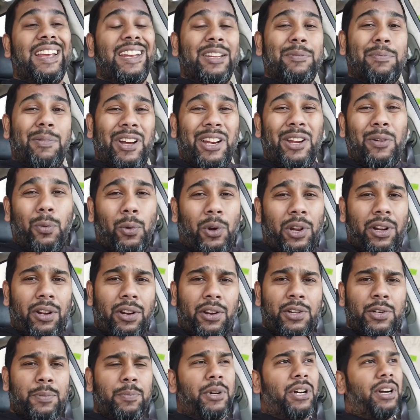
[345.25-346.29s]
Anybody want
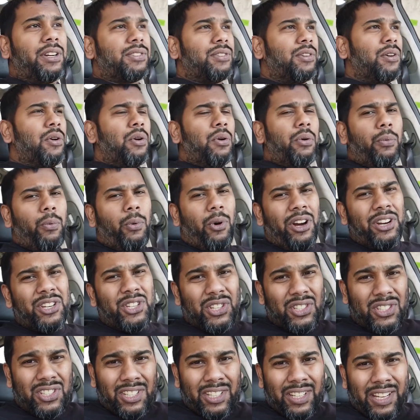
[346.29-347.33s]
$100?
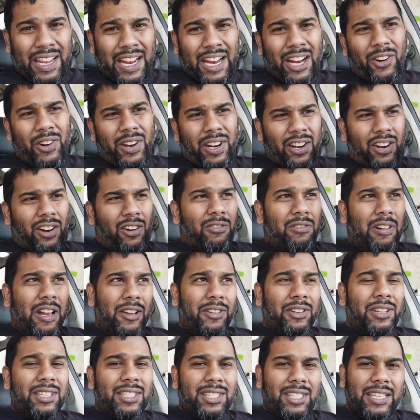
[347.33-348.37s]
Washington area,
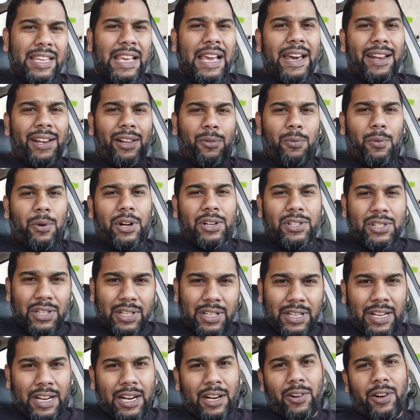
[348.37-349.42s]
around the Seattle,
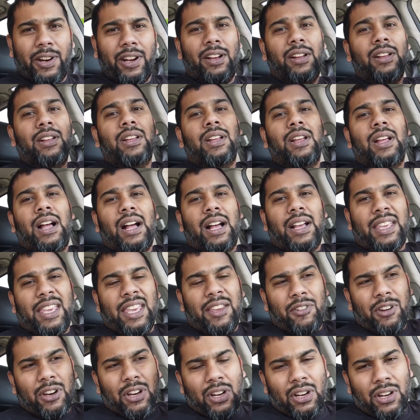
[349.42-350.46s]
Washington area. I'll
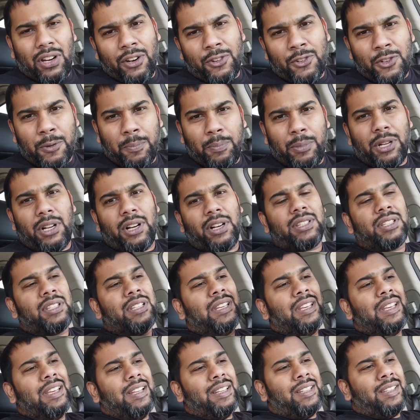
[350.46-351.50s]
give you
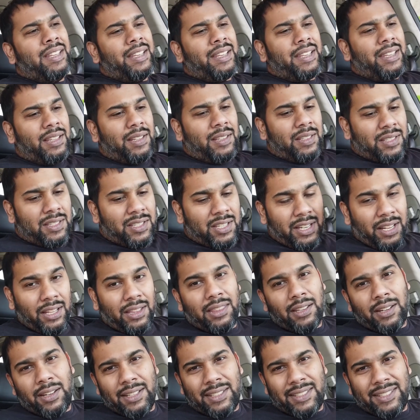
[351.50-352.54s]
$100. Take your
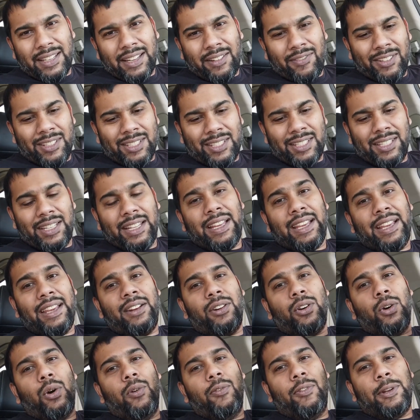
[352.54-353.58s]
G37
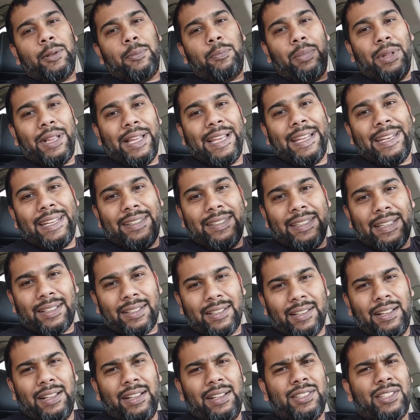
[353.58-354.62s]
sedan over to Planet
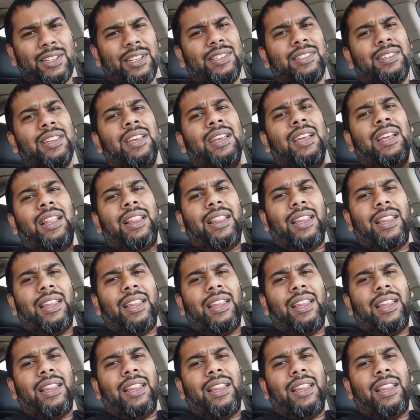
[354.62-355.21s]
Technologies.